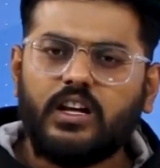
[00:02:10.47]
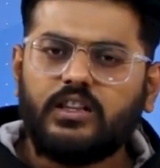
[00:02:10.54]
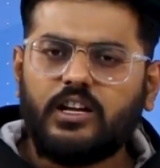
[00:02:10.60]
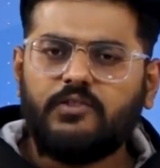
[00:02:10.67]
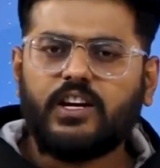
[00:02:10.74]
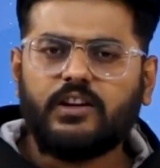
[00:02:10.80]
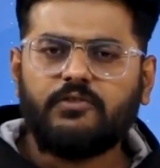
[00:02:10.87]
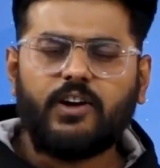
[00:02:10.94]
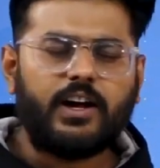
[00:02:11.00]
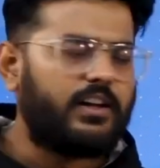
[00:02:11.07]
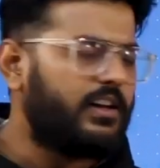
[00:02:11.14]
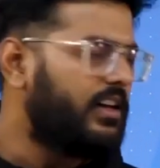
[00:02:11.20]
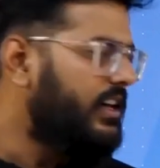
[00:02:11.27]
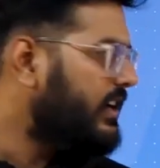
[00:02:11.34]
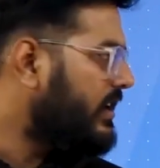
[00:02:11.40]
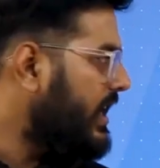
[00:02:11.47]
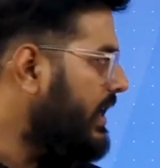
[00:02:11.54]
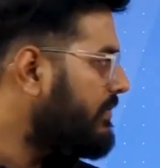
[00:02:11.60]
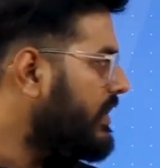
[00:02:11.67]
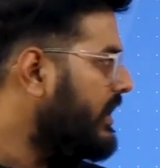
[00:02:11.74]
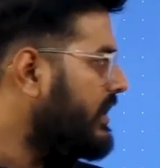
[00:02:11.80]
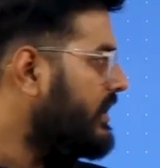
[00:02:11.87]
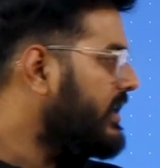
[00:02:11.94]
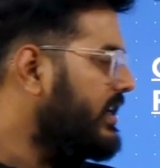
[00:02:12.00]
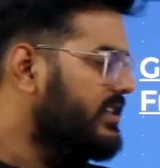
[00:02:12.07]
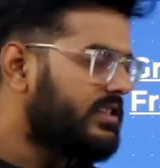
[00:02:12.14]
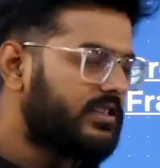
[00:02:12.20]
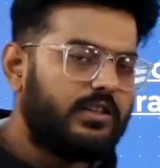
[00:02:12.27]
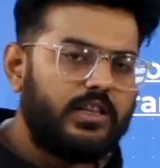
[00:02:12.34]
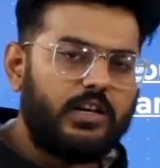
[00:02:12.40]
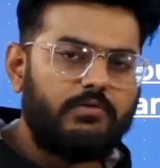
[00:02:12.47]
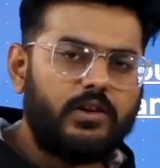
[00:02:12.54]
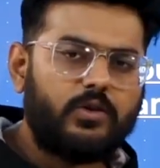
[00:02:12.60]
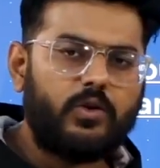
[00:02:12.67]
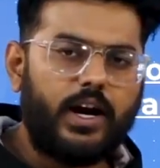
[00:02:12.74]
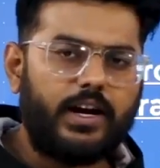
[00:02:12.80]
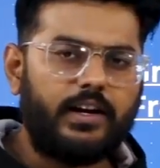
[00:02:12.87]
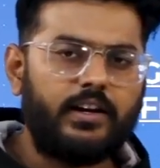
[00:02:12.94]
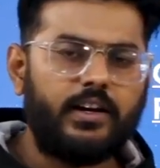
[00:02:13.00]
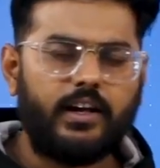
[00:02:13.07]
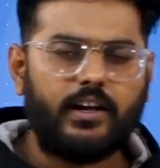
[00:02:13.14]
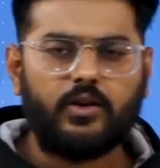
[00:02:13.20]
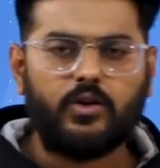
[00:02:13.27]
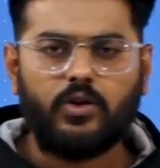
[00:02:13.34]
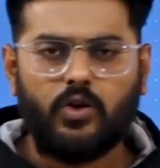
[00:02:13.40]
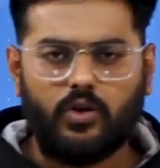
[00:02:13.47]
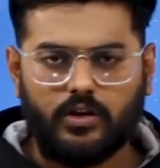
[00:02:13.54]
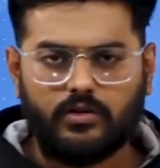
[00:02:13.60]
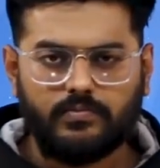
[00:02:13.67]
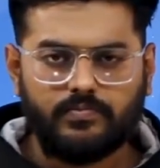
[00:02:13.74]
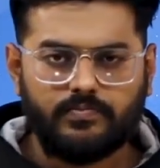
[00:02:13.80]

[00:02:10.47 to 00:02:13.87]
then we can finally claim that yes, they will collide in air or not.